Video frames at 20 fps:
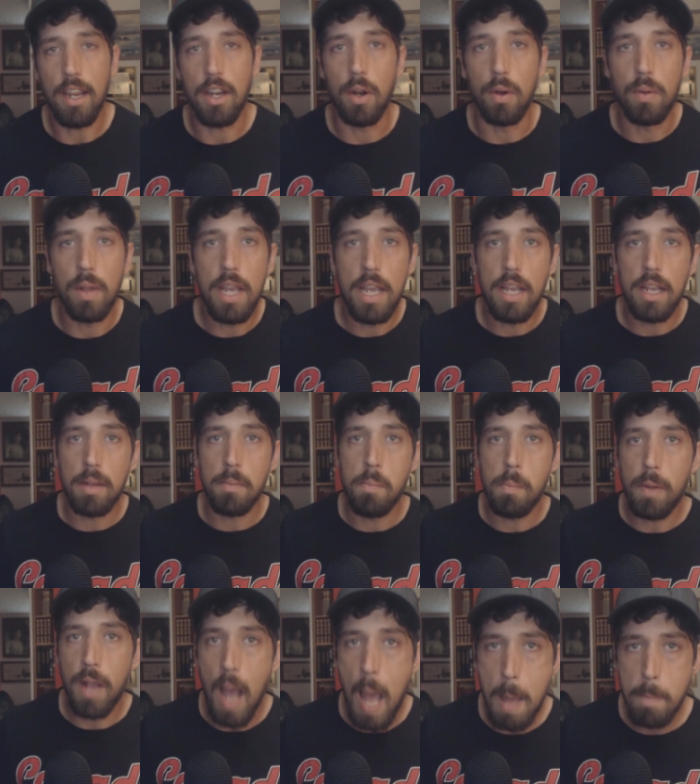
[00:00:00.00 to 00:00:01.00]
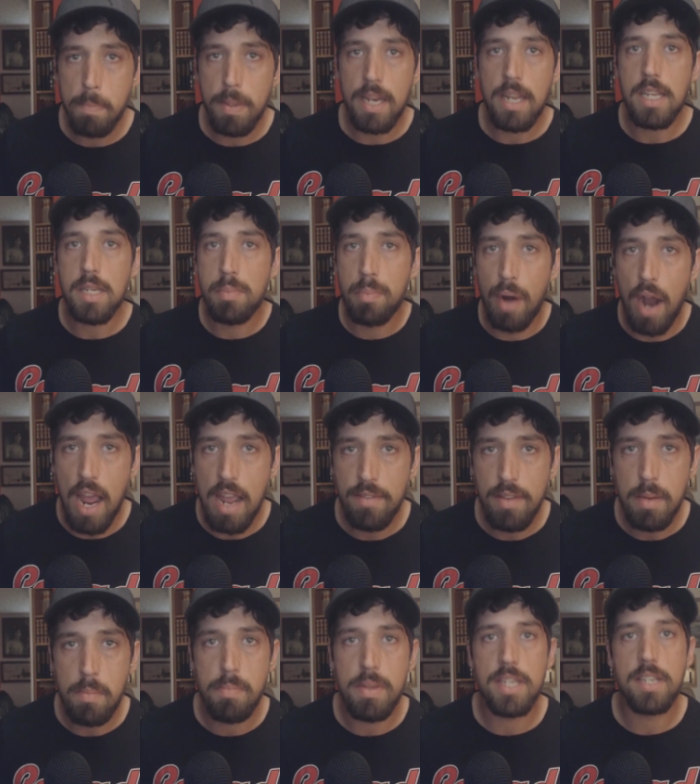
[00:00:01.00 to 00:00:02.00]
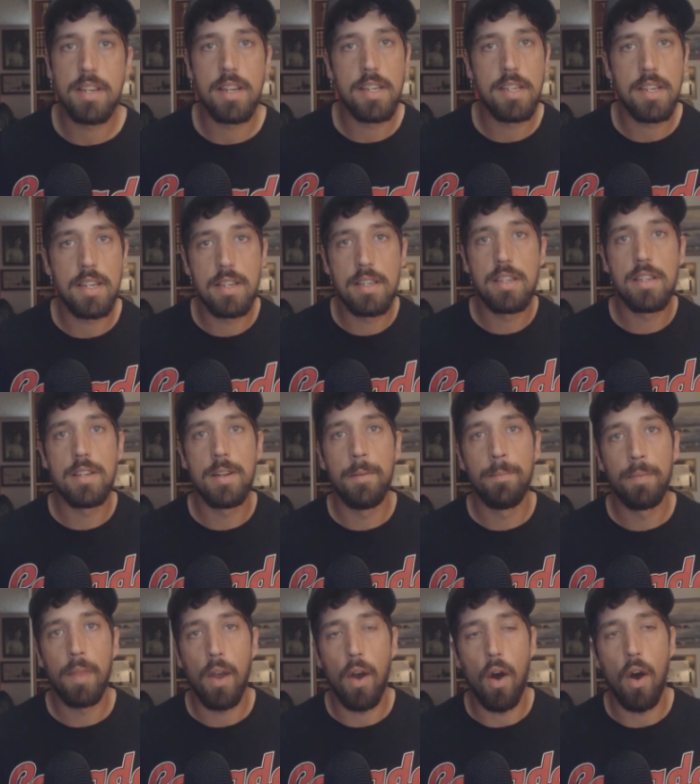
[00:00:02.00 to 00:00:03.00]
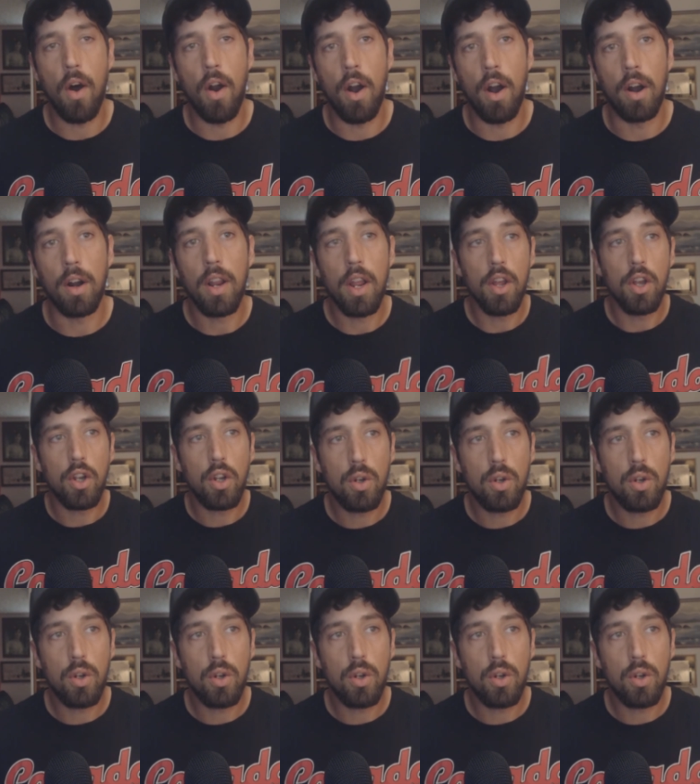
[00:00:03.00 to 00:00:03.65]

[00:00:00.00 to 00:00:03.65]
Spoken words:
You know, companies, private businesses are,